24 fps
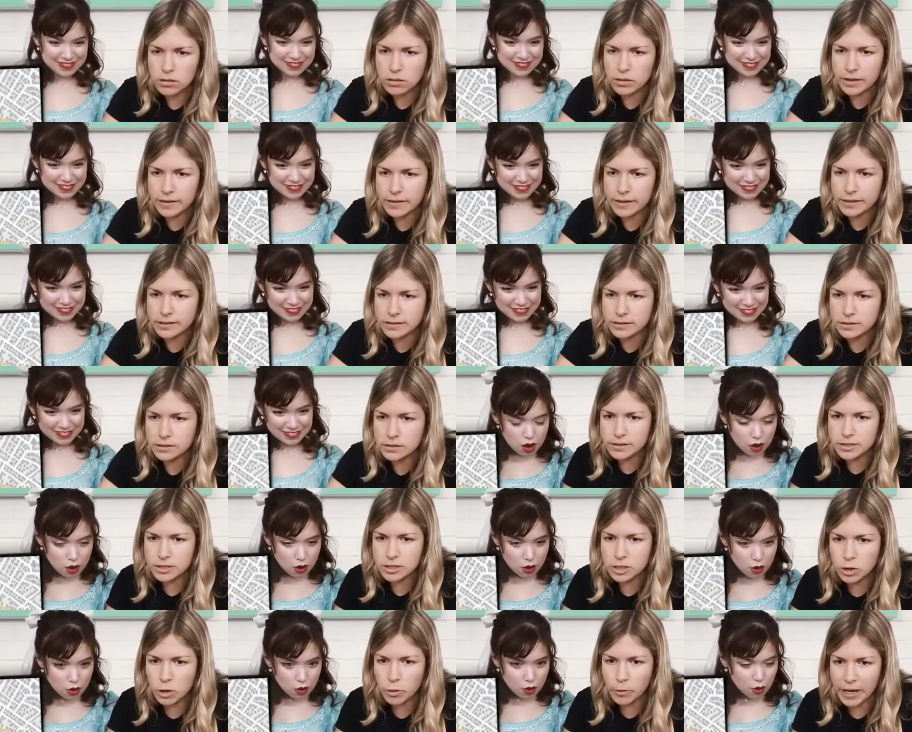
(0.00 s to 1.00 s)
Speaker 1: Look at this.
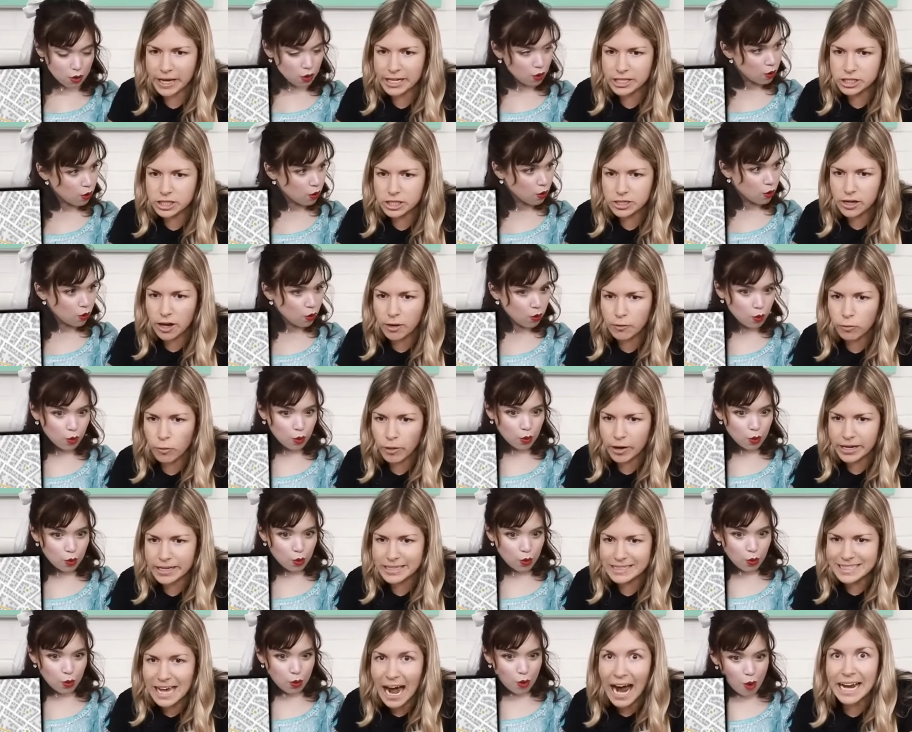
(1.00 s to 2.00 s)
This is the location of
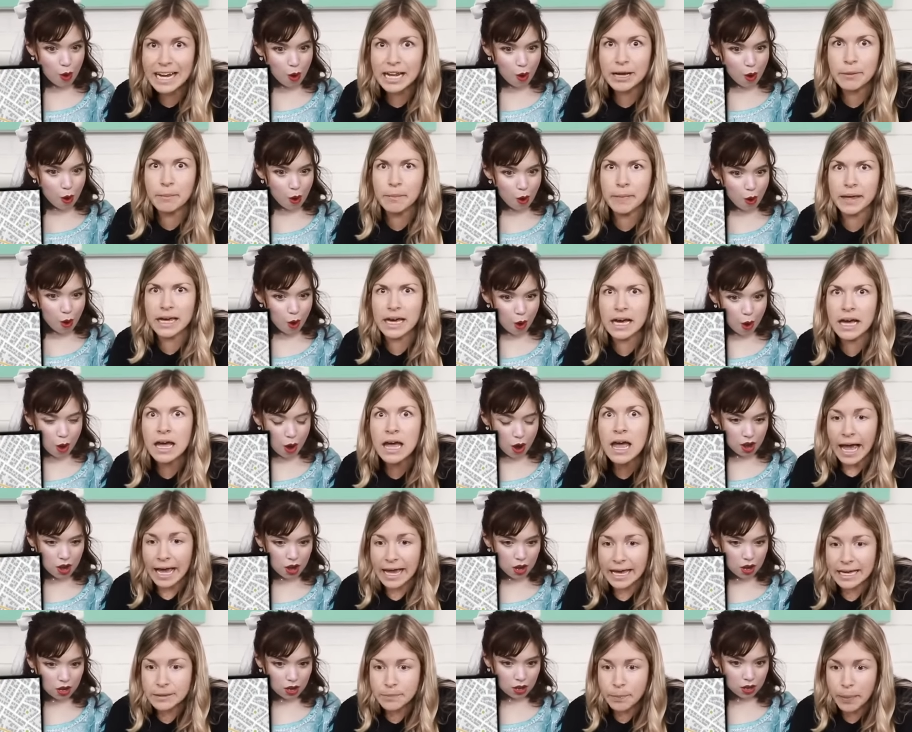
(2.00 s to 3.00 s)
where he's hiding Mia
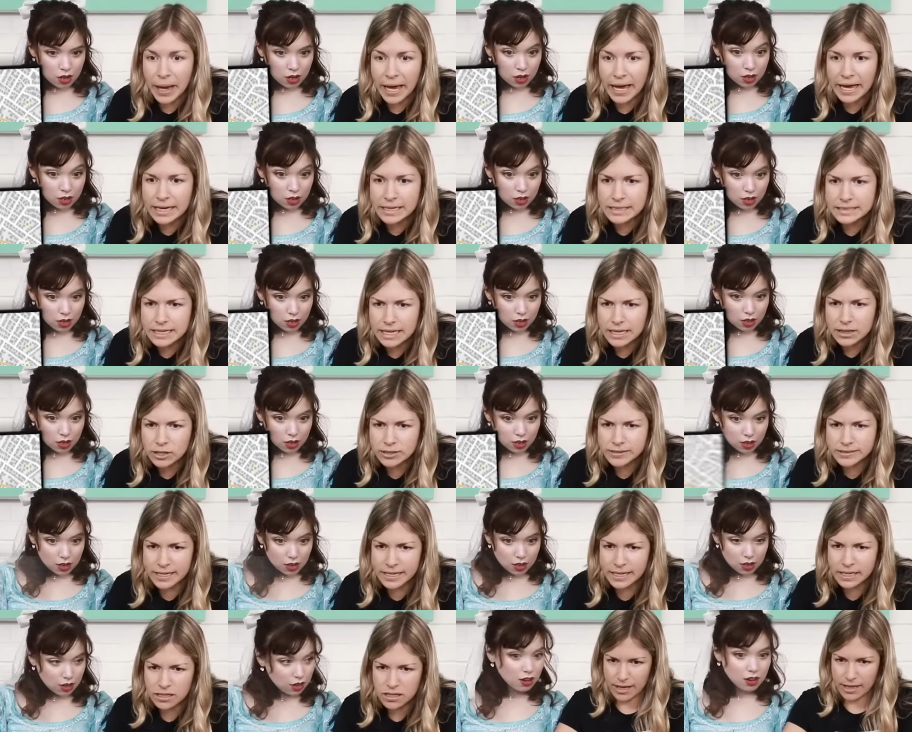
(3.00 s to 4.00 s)
and Panda. It
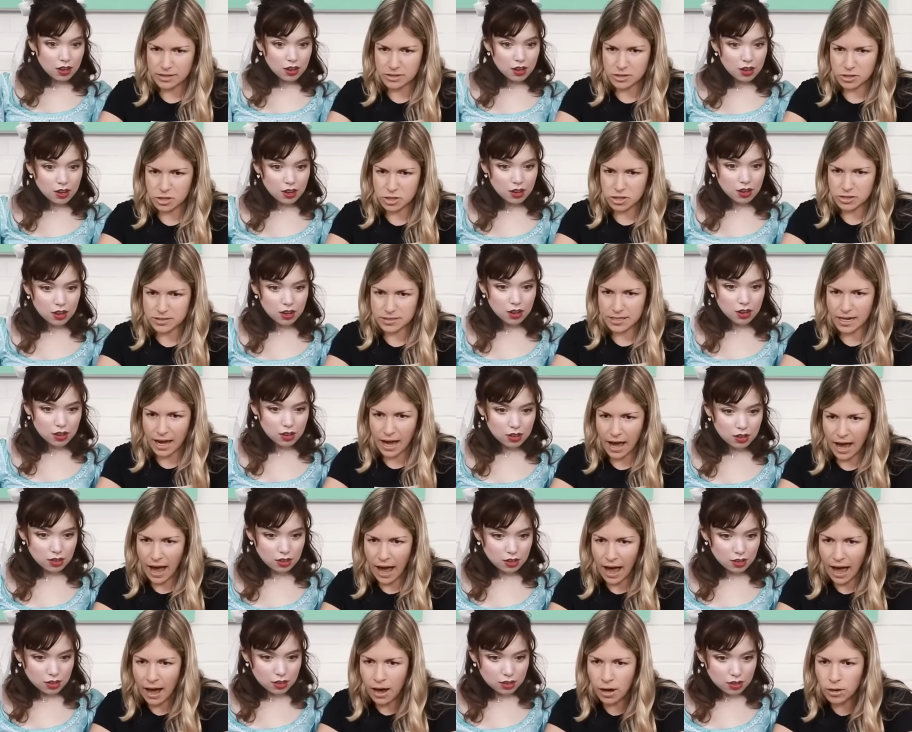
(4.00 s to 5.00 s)
looks like it's just
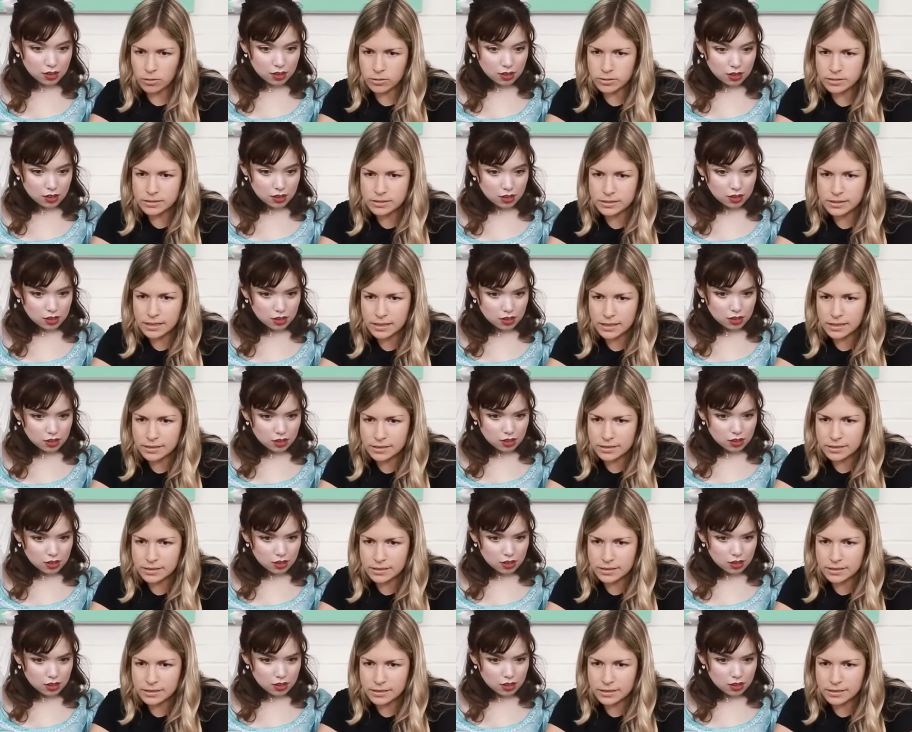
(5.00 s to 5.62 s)
a house and